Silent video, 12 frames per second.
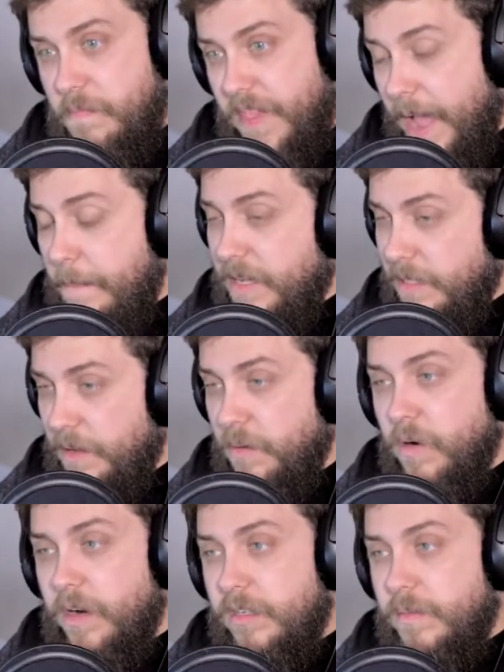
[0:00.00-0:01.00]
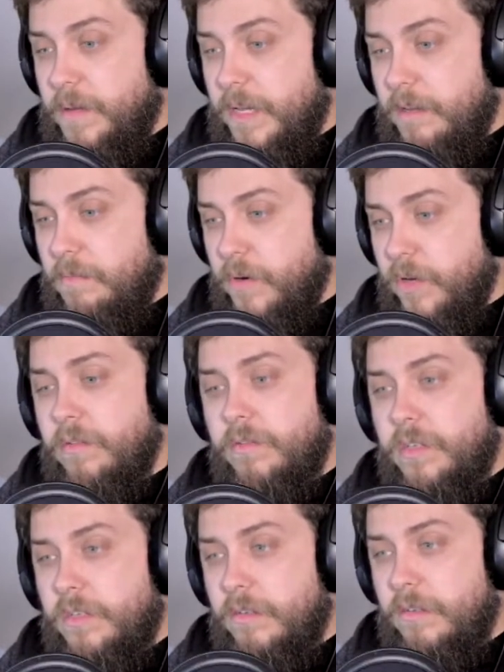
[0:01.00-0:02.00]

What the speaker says: That must be where it's being produced.